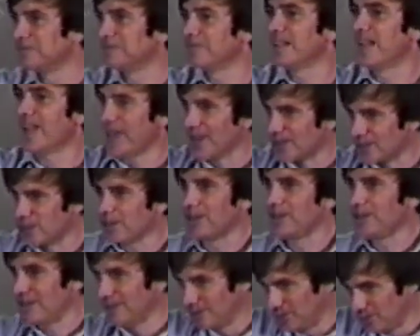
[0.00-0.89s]

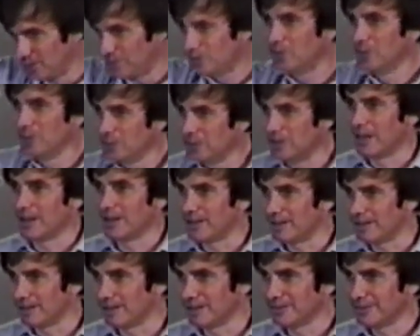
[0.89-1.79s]
actually do that
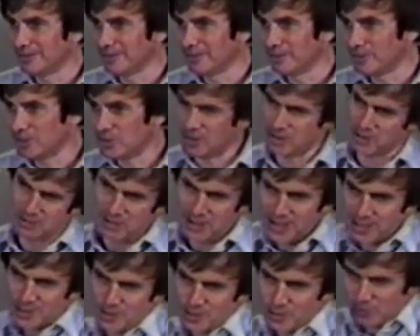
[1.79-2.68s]
thing. Talk.
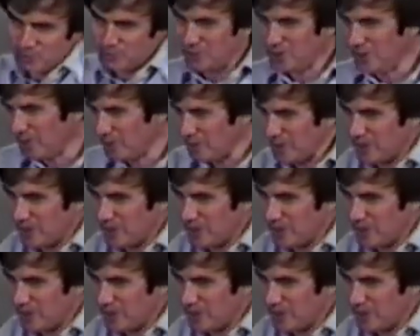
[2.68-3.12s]
Let's, you know, be